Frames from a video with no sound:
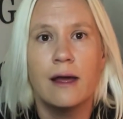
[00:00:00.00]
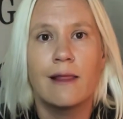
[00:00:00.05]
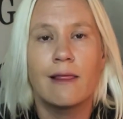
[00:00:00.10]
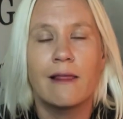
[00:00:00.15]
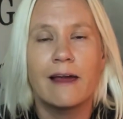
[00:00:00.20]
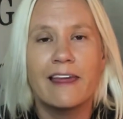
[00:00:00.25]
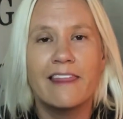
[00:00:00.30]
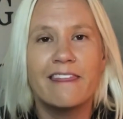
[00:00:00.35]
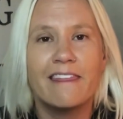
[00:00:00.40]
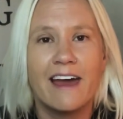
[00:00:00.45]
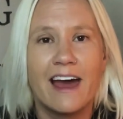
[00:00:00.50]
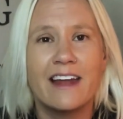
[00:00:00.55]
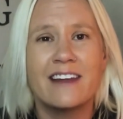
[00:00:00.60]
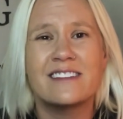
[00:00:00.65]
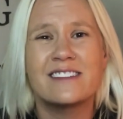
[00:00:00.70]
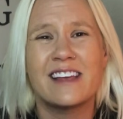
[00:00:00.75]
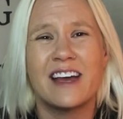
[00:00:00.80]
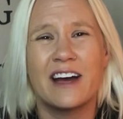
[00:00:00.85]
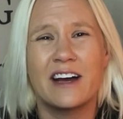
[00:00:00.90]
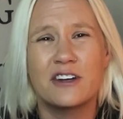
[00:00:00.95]
like that
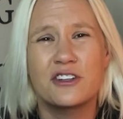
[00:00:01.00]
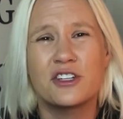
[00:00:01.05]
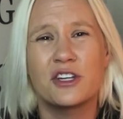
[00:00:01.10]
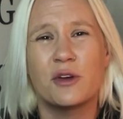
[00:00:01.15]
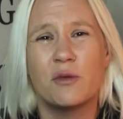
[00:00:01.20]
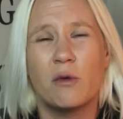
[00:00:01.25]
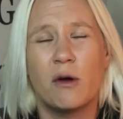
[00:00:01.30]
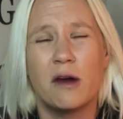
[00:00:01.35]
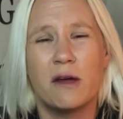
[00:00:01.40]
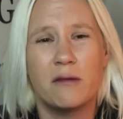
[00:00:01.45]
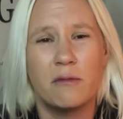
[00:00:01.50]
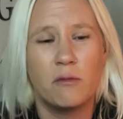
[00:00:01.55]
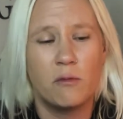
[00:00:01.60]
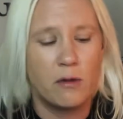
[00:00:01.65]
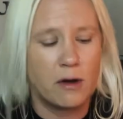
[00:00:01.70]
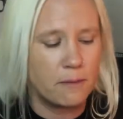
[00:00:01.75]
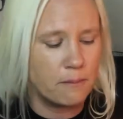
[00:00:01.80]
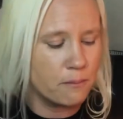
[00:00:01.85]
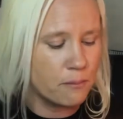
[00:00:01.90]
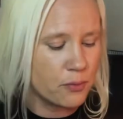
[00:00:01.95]
is actually
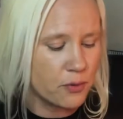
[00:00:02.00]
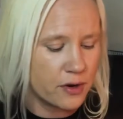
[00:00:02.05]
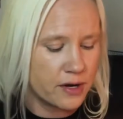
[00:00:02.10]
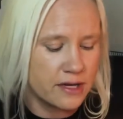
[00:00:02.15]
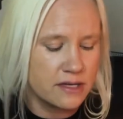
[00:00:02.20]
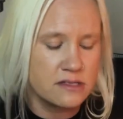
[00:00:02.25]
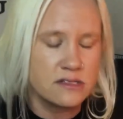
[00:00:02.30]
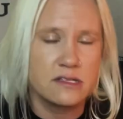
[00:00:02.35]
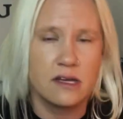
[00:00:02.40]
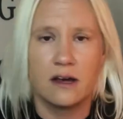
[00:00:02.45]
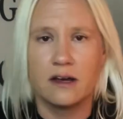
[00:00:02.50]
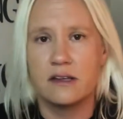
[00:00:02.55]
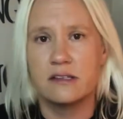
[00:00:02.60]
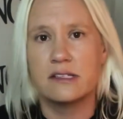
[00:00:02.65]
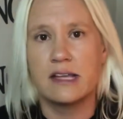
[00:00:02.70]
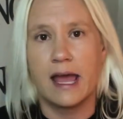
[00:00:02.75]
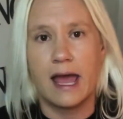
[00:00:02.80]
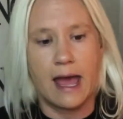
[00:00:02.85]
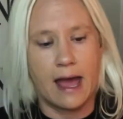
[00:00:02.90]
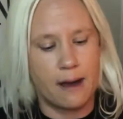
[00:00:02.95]
what brings
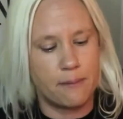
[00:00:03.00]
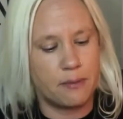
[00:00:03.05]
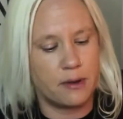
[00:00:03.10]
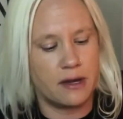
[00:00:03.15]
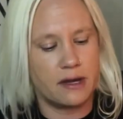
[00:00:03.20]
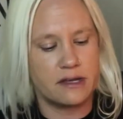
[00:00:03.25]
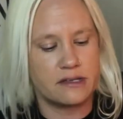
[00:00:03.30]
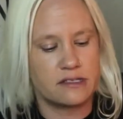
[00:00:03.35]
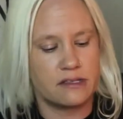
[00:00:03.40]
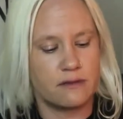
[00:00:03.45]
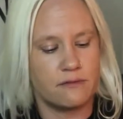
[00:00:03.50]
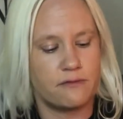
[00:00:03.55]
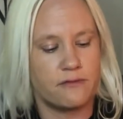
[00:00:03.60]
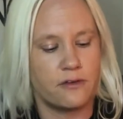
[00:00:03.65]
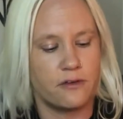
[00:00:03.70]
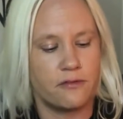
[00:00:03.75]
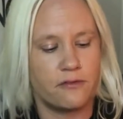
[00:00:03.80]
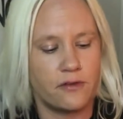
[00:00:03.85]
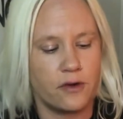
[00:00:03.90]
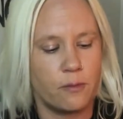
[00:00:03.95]
us happiness and
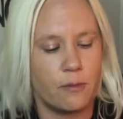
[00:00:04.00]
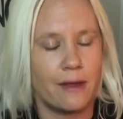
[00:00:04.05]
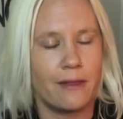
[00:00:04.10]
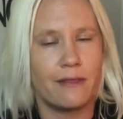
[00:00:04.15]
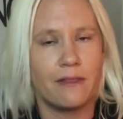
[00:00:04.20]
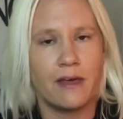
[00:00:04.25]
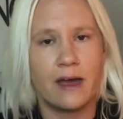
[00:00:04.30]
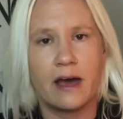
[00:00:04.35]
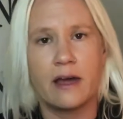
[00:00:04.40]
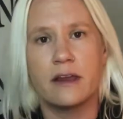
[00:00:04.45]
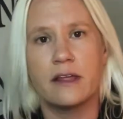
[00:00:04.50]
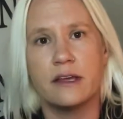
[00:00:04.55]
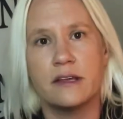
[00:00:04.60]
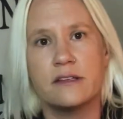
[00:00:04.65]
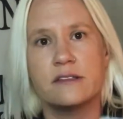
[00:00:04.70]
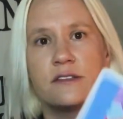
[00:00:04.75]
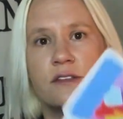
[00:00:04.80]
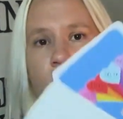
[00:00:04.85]
fulfillment. That is